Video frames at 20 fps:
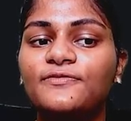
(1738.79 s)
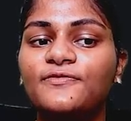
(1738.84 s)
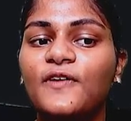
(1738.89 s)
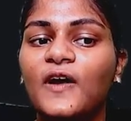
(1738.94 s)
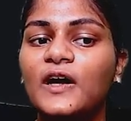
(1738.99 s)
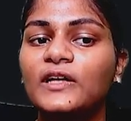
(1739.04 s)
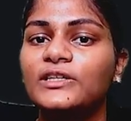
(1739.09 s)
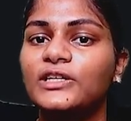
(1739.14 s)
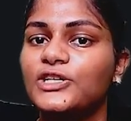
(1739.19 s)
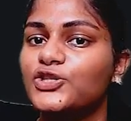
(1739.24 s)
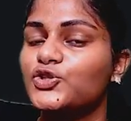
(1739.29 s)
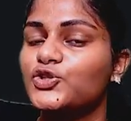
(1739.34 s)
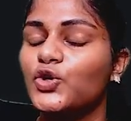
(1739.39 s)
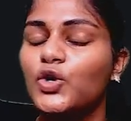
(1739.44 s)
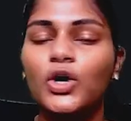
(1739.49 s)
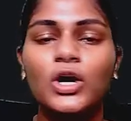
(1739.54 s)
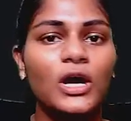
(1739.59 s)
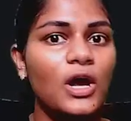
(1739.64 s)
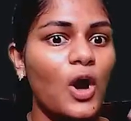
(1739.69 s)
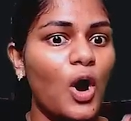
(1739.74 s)
So
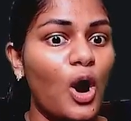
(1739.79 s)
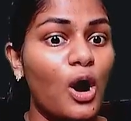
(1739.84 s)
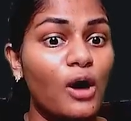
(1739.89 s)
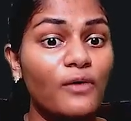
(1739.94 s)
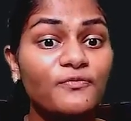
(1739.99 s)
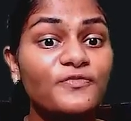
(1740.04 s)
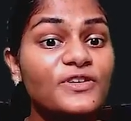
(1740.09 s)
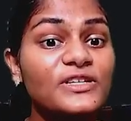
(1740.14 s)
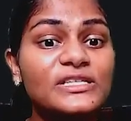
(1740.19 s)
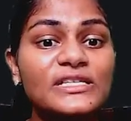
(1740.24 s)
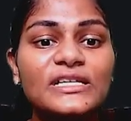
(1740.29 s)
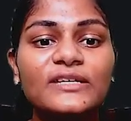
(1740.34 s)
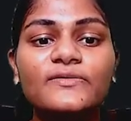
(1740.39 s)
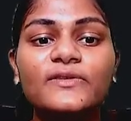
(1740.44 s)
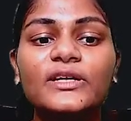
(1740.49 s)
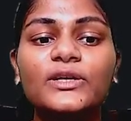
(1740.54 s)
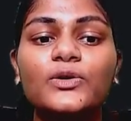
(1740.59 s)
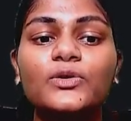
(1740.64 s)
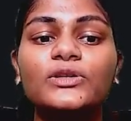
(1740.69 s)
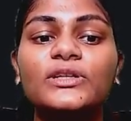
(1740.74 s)
obviously we know
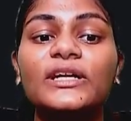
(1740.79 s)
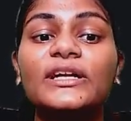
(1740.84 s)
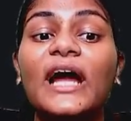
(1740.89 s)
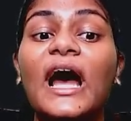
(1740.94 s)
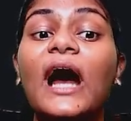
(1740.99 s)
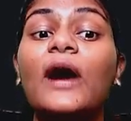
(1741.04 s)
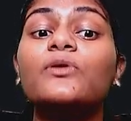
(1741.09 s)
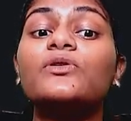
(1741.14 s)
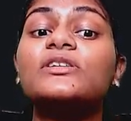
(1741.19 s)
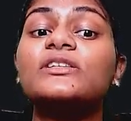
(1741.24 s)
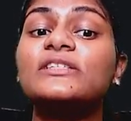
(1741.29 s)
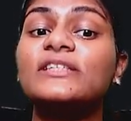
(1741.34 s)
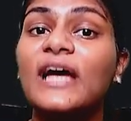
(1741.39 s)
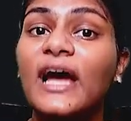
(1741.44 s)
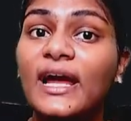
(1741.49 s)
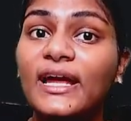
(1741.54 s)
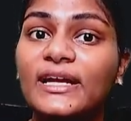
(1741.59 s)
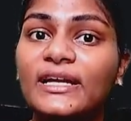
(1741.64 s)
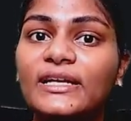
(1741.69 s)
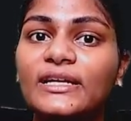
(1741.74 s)
that outside
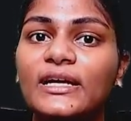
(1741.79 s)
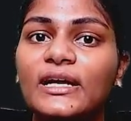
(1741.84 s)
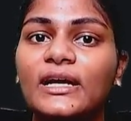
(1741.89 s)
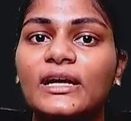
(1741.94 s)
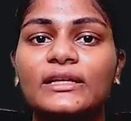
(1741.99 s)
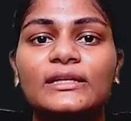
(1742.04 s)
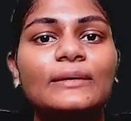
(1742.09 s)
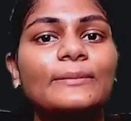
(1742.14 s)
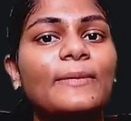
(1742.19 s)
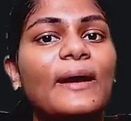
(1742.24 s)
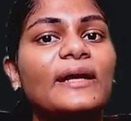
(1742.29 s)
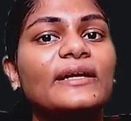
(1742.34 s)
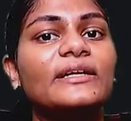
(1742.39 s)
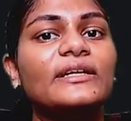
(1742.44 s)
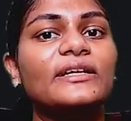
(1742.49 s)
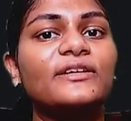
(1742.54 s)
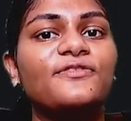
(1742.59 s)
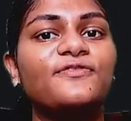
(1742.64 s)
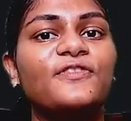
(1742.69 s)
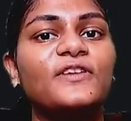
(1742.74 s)
the magnetic
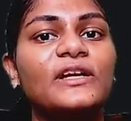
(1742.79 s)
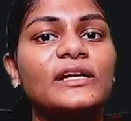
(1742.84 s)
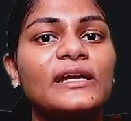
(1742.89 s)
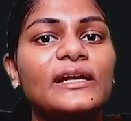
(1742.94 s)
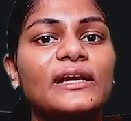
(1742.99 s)
field is